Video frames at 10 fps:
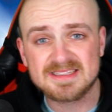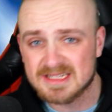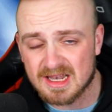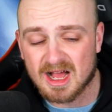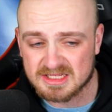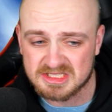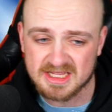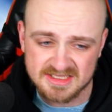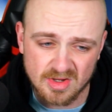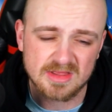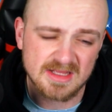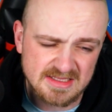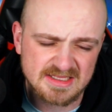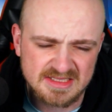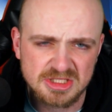did last year. So I think
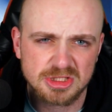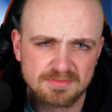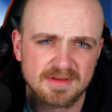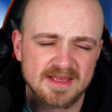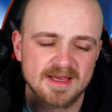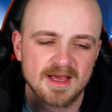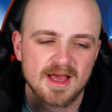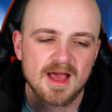City should be